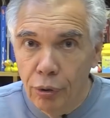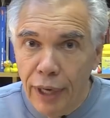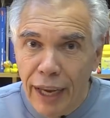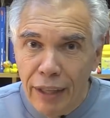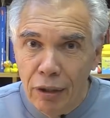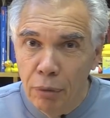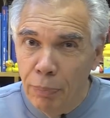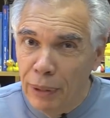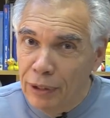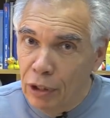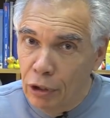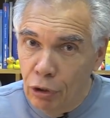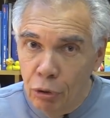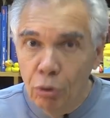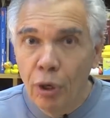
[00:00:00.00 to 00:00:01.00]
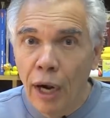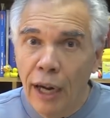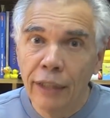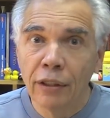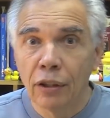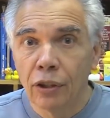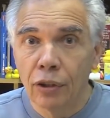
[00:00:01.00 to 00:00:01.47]
together, but there are two
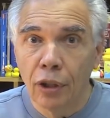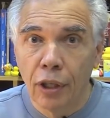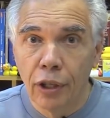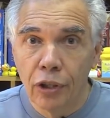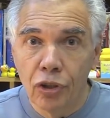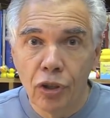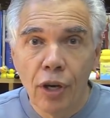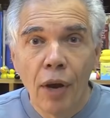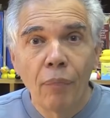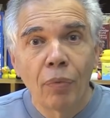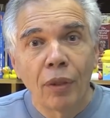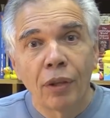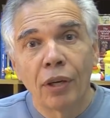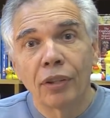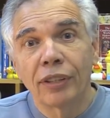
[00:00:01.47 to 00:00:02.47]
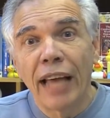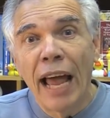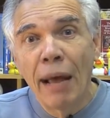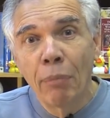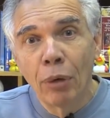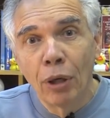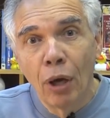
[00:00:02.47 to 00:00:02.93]
kinds of starch. There's
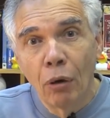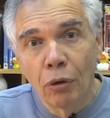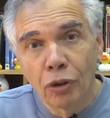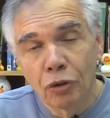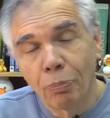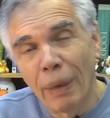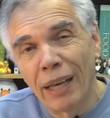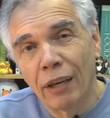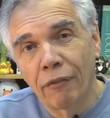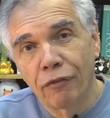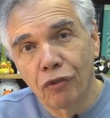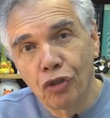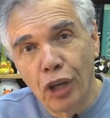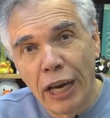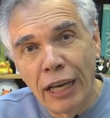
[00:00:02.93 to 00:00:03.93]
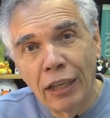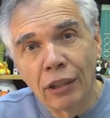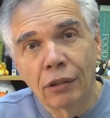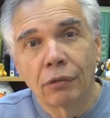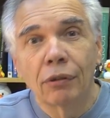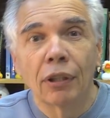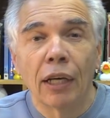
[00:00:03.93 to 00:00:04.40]
amylose, made of
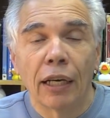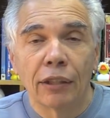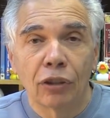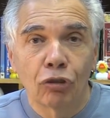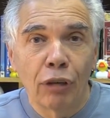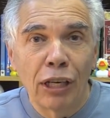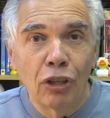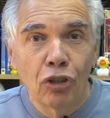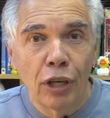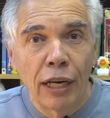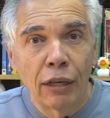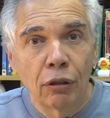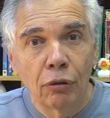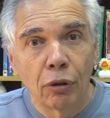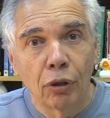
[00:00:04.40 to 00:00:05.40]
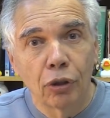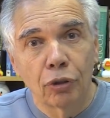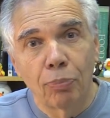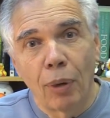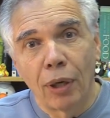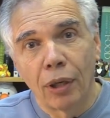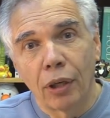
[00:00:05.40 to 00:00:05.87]
straight chain
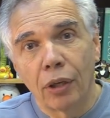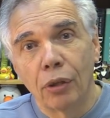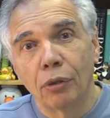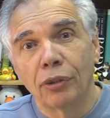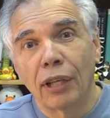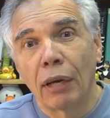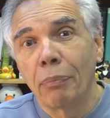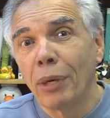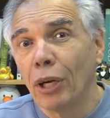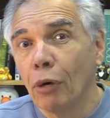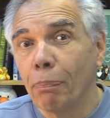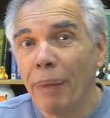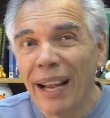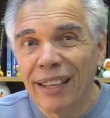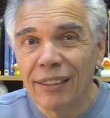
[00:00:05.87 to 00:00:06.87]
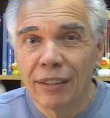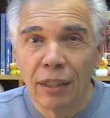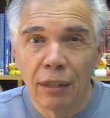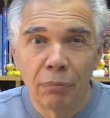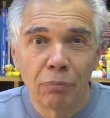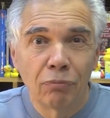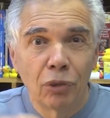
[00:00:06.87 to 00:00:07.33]
glucose molecules, and
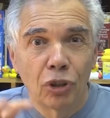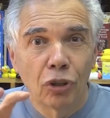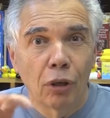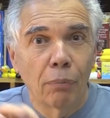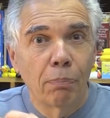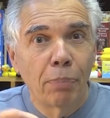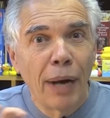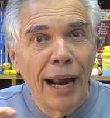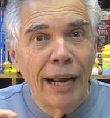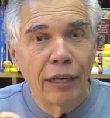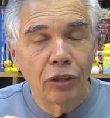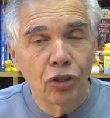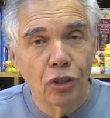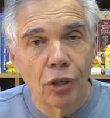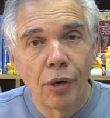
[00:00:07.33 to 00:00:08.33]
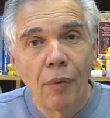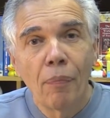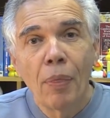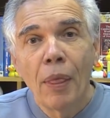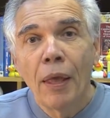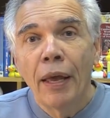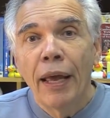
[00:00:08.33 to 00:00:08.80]
amylopectin, which are branched.
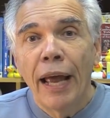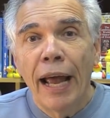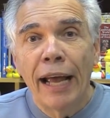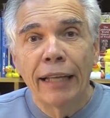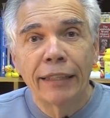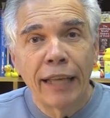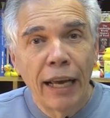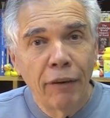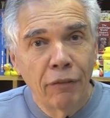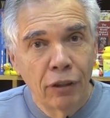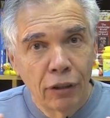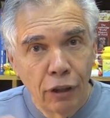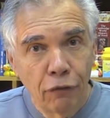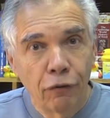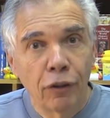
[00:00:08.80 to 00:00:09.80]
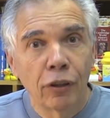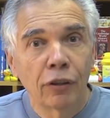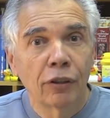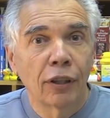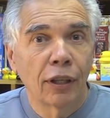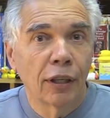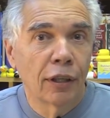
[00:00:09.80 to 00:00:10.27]
And they have a different
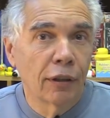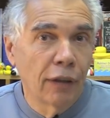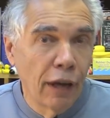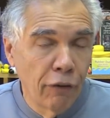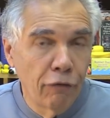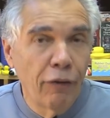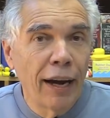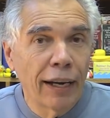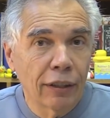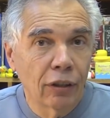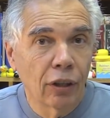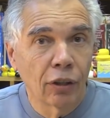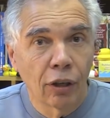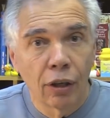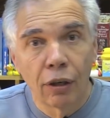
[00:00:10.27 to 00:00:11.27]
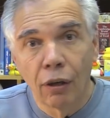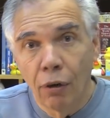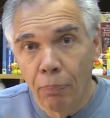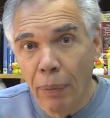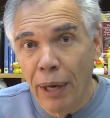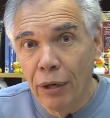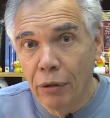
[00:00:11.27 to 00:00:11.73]
effect on
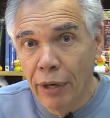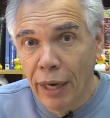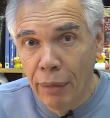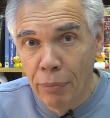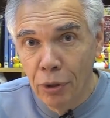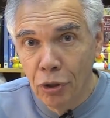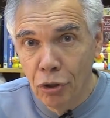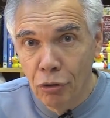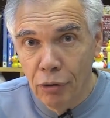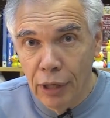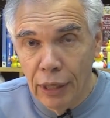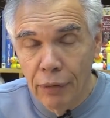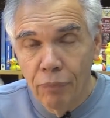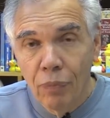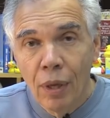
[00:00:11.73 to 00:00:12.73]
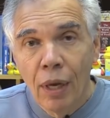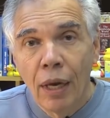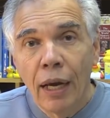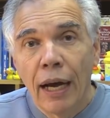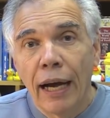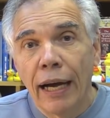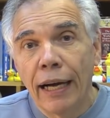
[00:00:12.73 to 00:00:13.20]
our biochemistry.
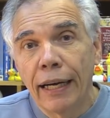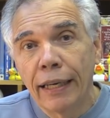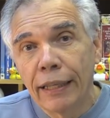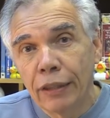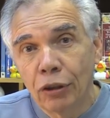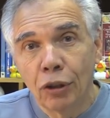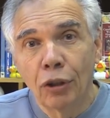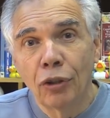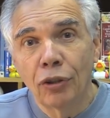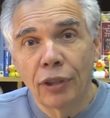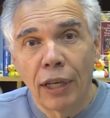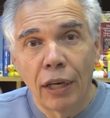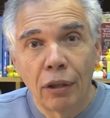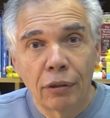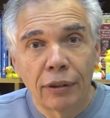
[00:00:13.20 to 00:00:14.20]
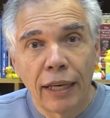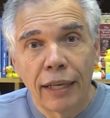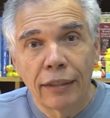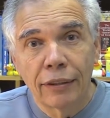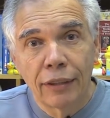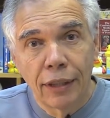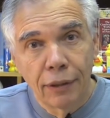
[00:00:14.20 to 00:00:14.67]
It turns out
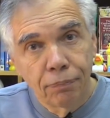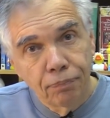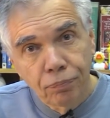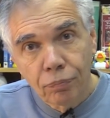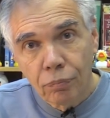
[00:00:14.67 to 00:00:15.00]
that